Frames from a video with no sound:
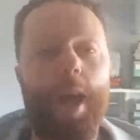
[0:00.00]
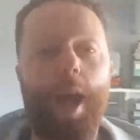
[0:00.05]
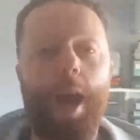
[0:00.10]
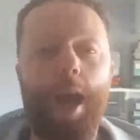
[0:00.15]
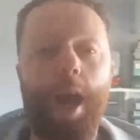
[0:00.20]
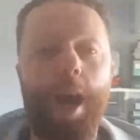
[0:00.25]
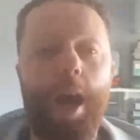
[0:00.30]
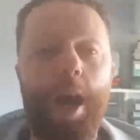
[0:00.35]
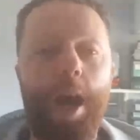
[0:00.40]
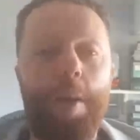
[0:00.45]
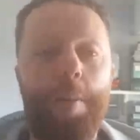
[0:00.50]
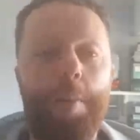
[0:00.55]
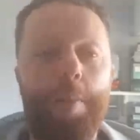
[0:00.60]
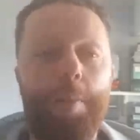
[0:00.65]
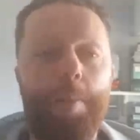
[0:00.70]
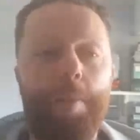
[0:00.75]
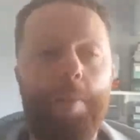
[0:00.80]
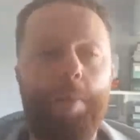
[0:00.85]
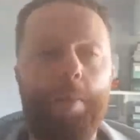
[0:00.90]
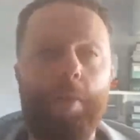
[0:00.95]

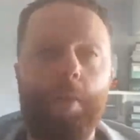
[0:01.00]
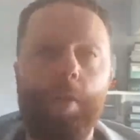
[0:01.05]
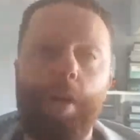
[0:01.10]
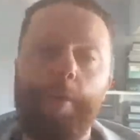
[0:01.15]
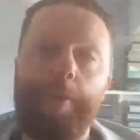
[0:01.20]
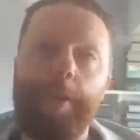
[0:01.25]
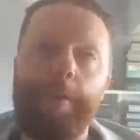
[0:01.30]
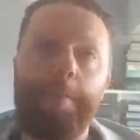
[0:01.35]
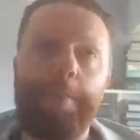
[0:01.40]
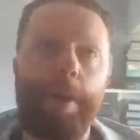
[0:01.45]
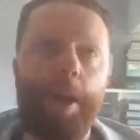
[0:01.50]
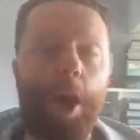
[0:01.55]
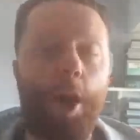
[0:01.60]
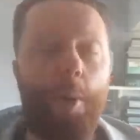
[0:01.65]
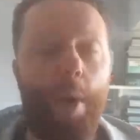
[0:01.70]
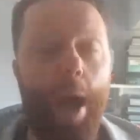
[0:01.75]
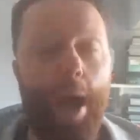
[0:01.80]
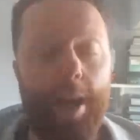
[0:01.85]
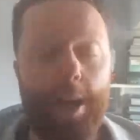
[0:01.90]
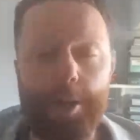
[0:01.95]
I think
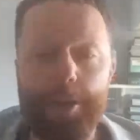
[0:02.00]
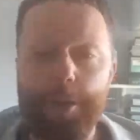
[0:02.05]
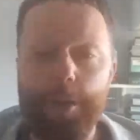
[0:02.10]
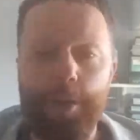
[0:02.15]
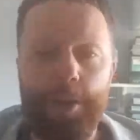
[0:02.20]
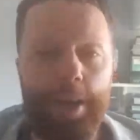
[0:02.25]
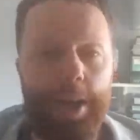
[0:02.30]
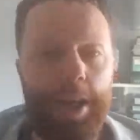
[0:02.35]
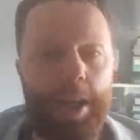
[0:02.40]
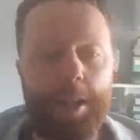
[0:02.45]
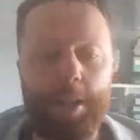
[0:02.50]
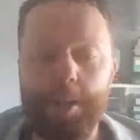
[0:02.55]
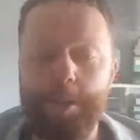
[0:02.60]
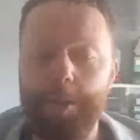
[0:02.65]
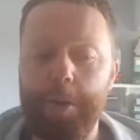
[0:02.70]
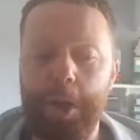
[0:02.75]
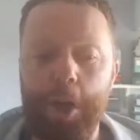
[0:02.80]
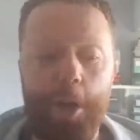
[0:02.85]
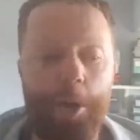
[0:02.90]
below Edison, he's